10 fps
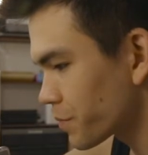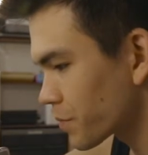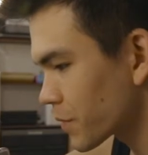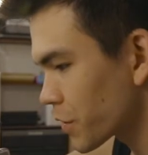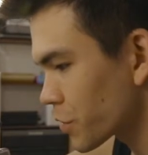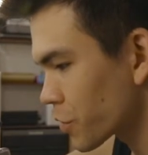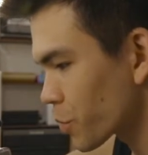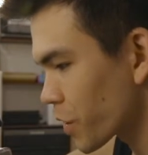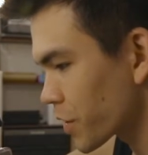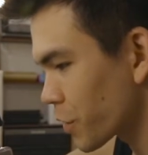That's just
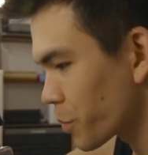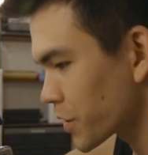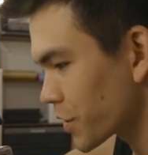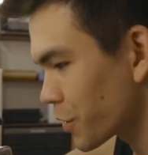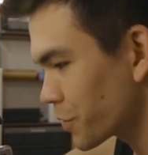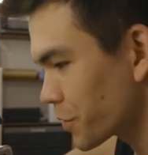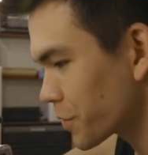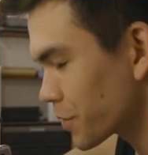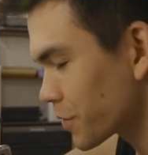what I tell myself.